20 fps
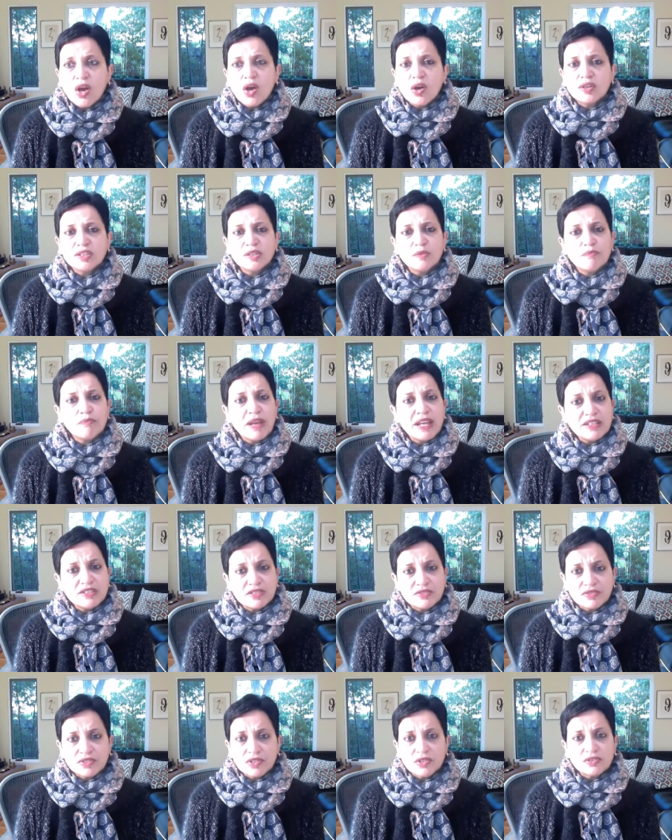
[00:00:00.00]
or the pace
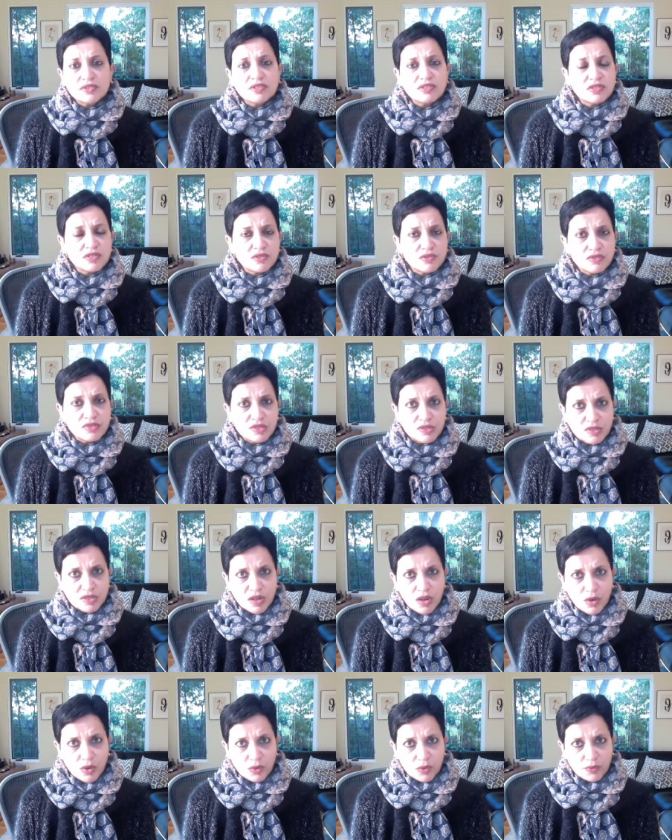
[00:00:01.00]
of growth is too
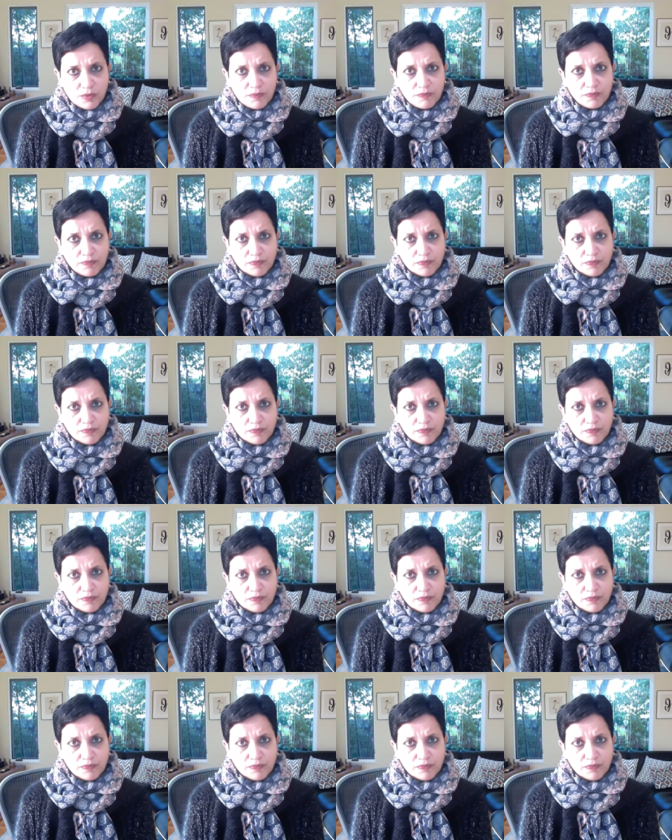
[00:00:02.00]
slow.